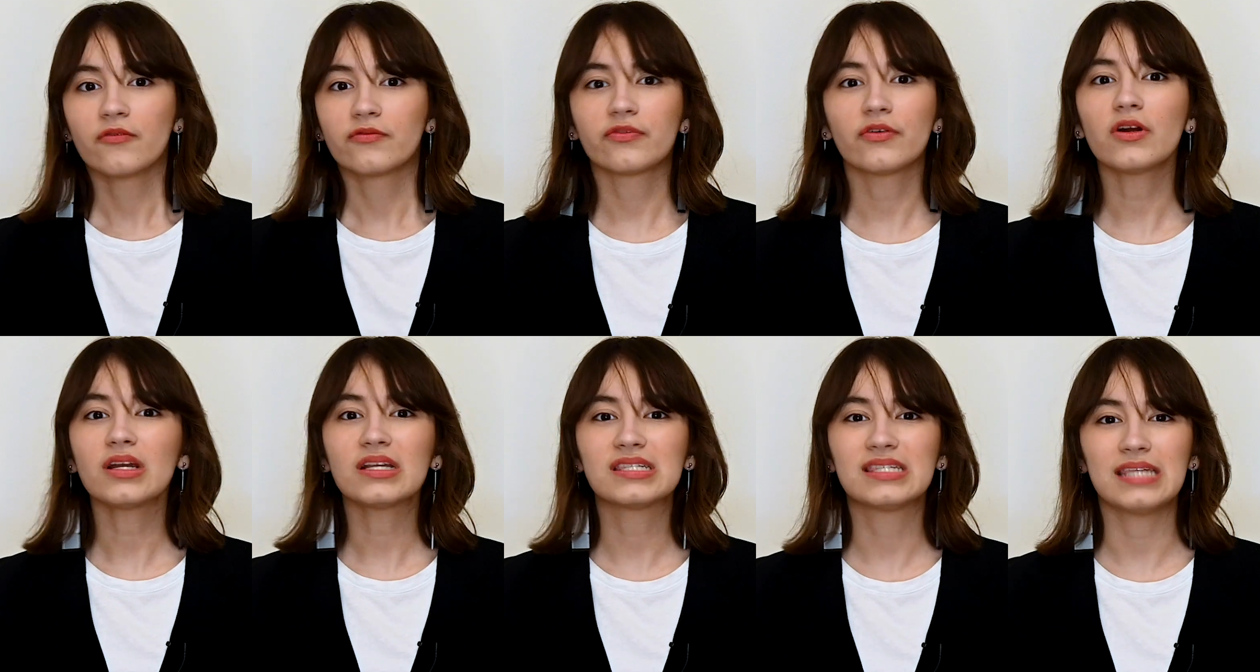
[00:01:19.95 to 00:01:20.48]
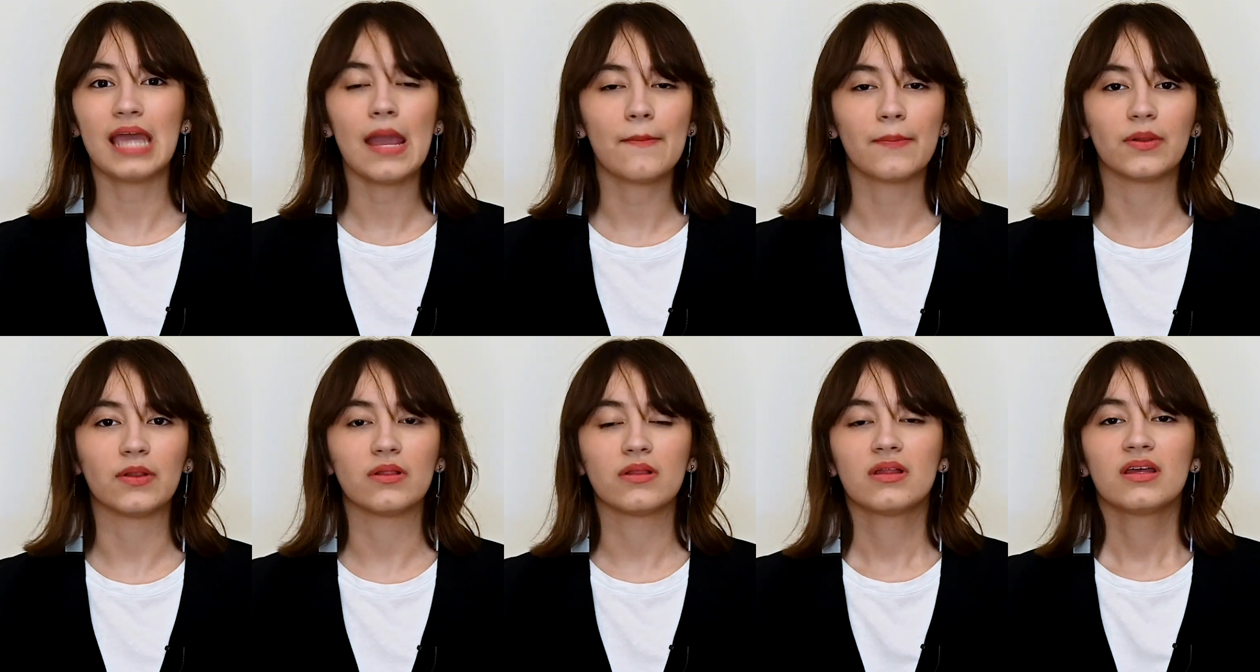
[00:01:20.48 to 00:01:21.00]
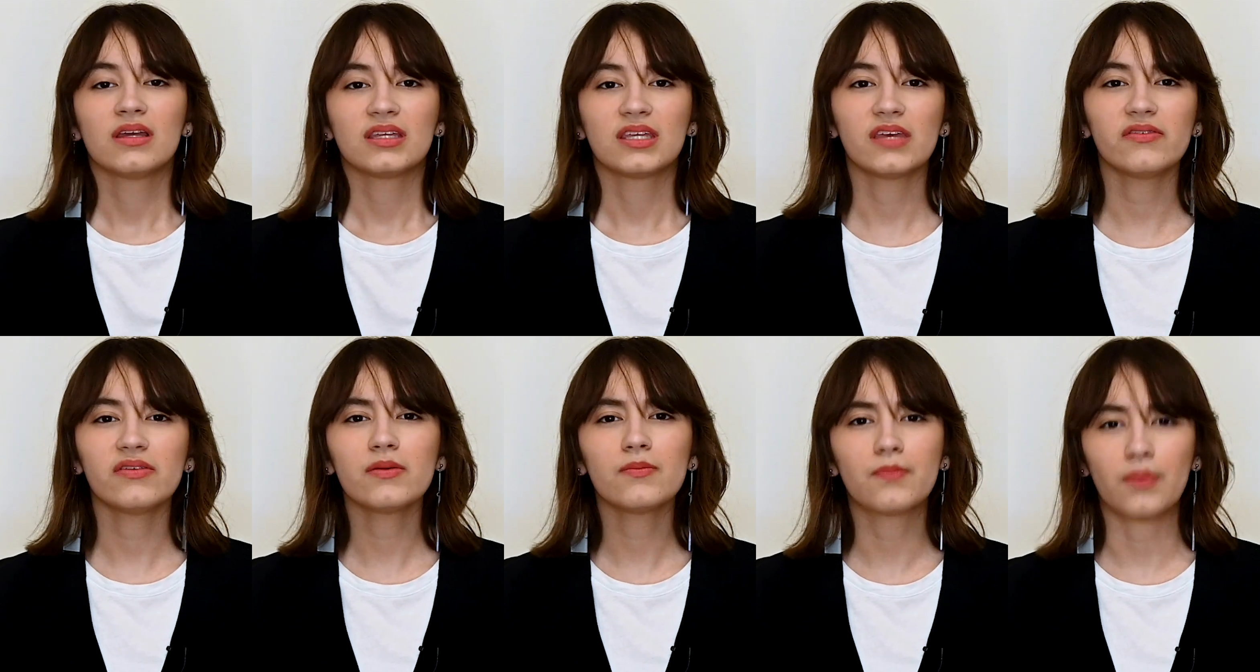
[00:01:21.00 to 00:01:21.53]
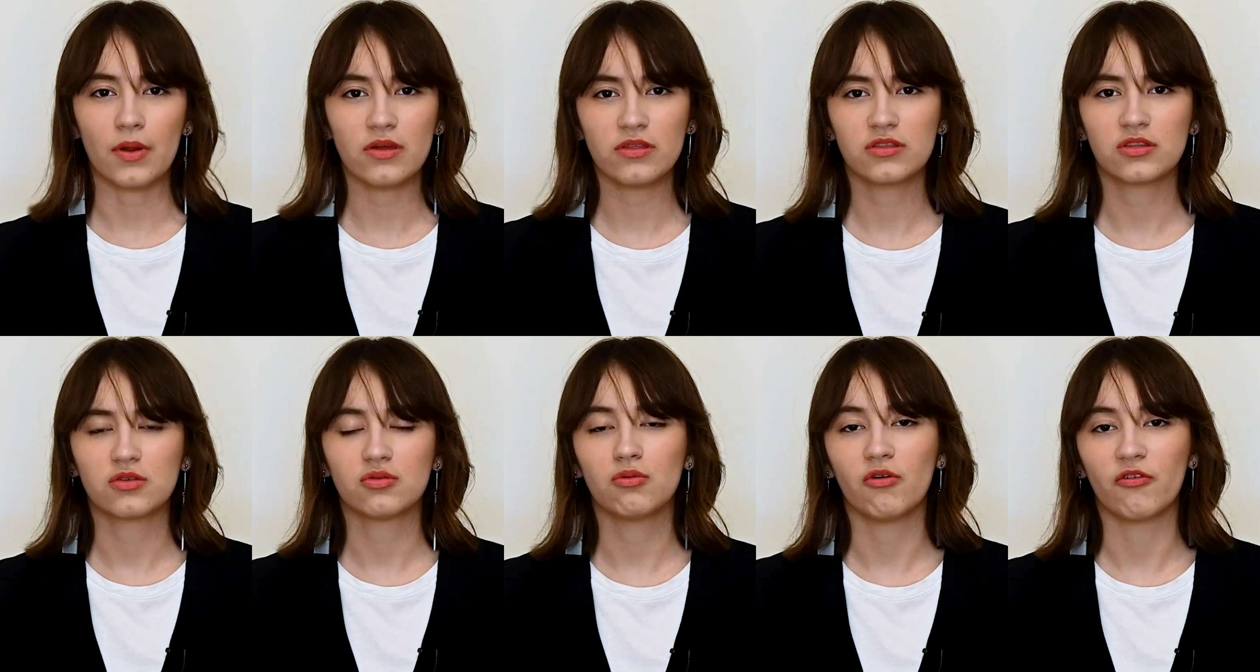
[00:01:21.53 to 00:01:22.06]
For example, giving
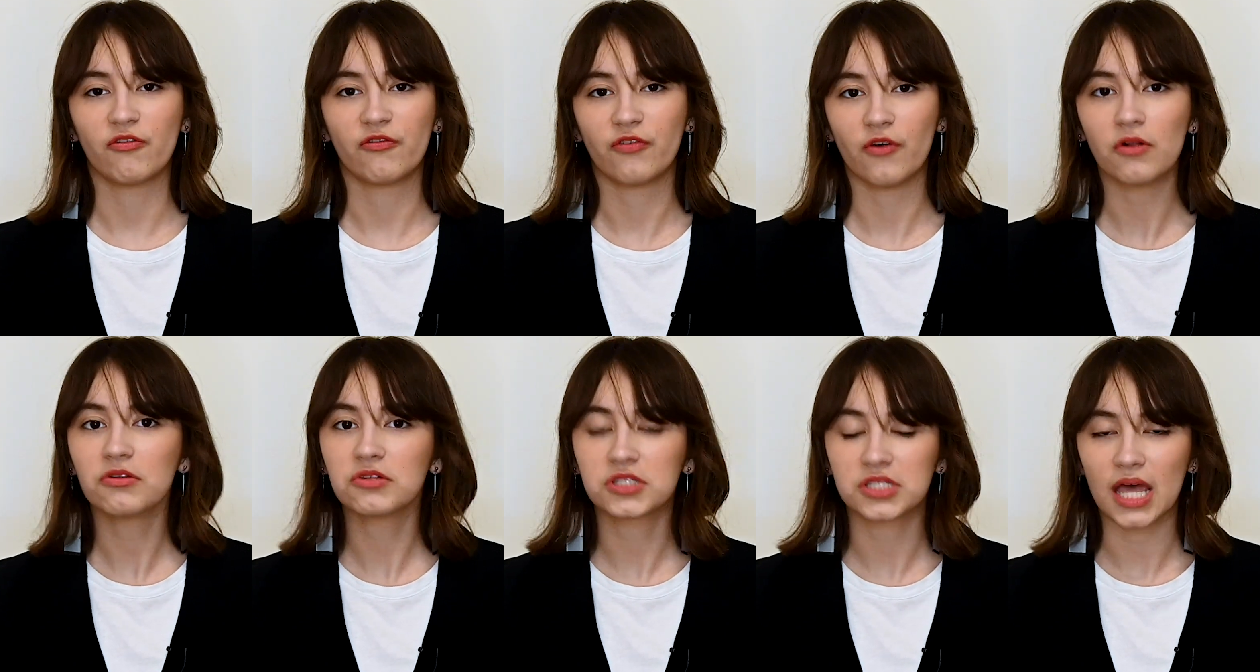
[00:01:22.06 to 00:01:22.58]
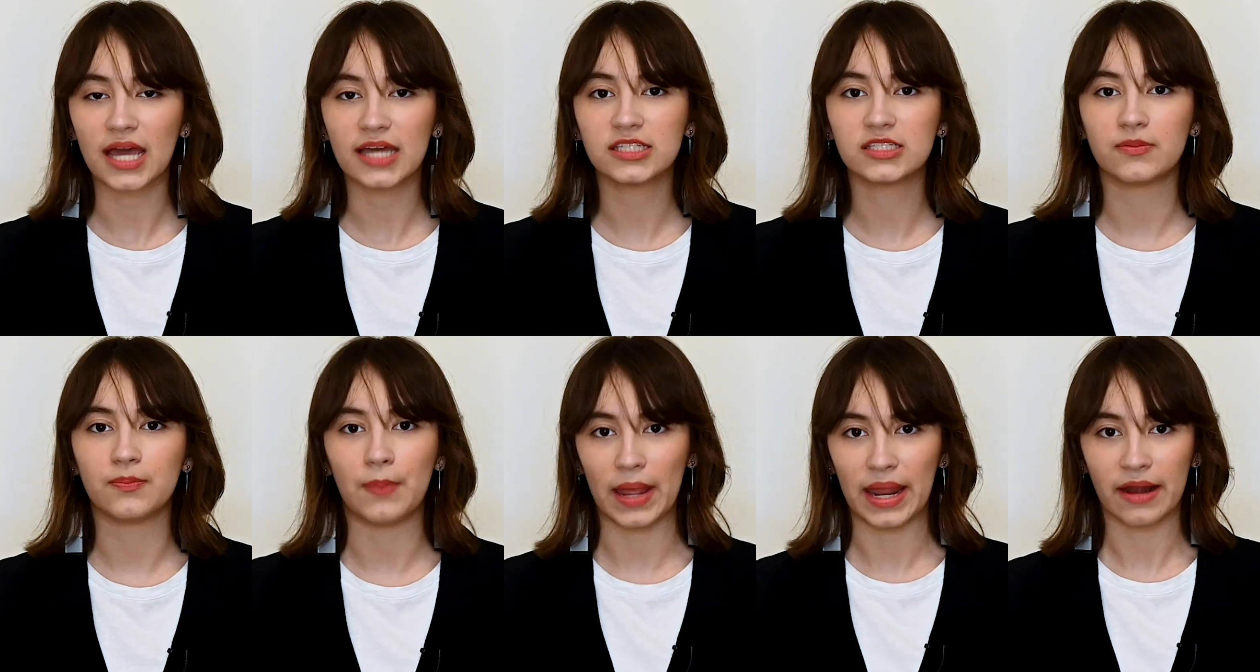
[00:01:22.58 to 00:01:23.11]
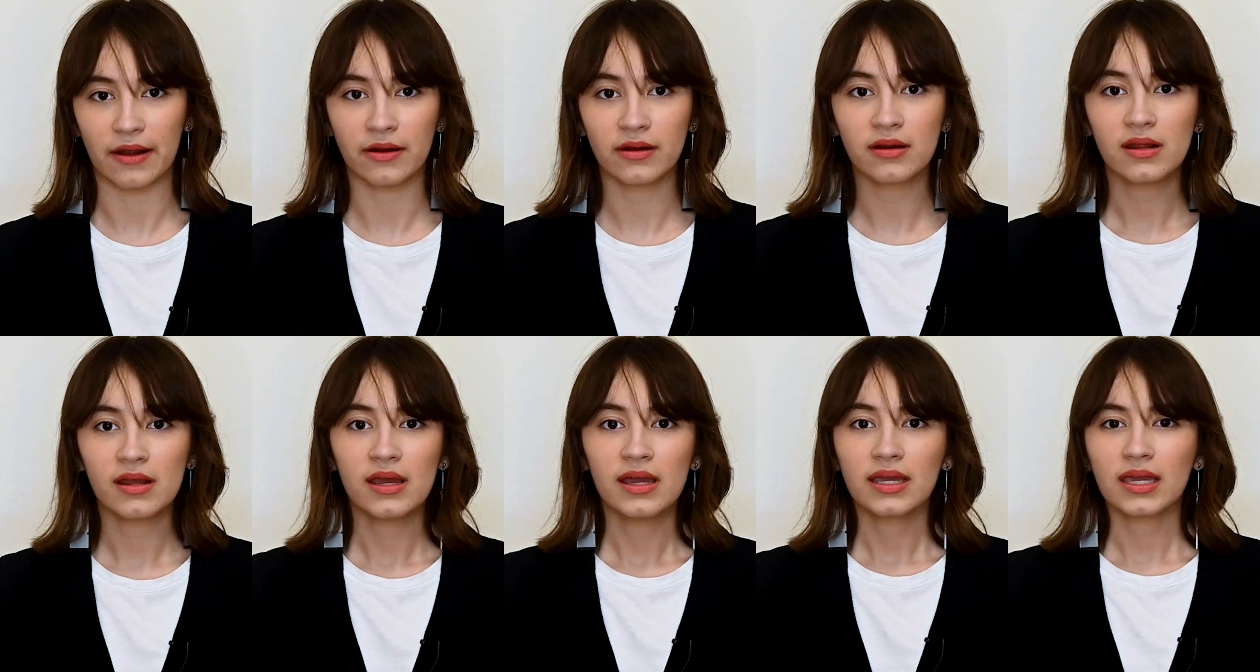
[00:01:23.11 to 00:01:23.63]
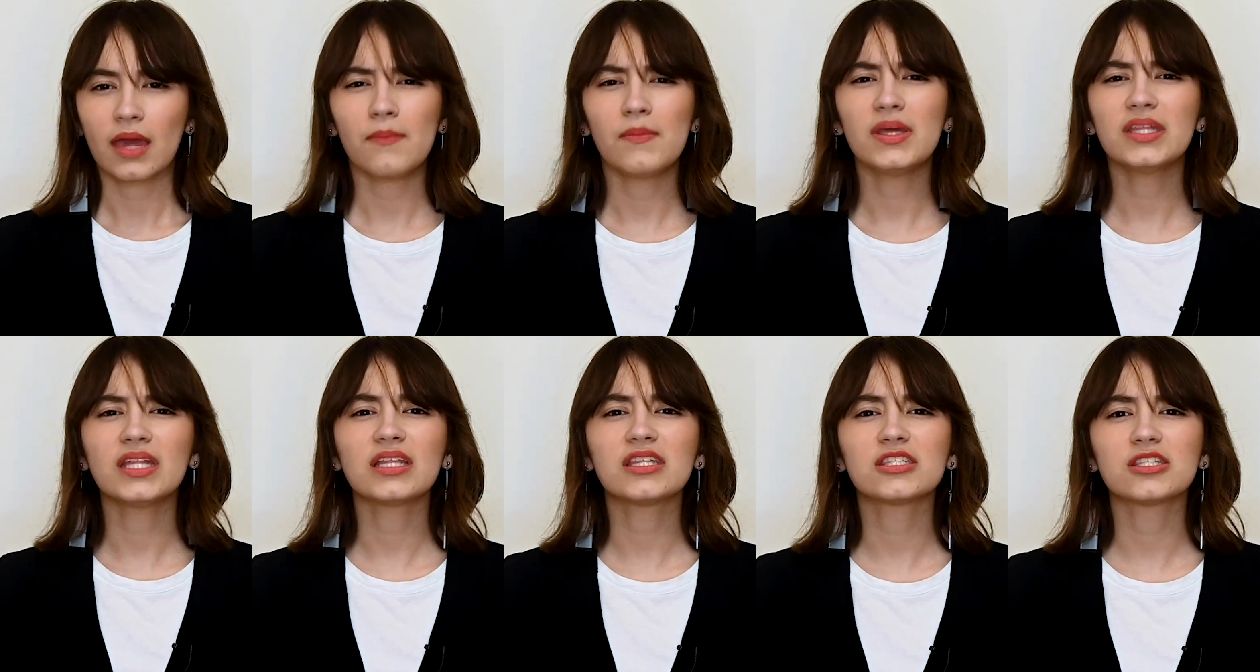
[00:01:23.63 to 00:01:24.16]
birth to a full-sized bear can mean that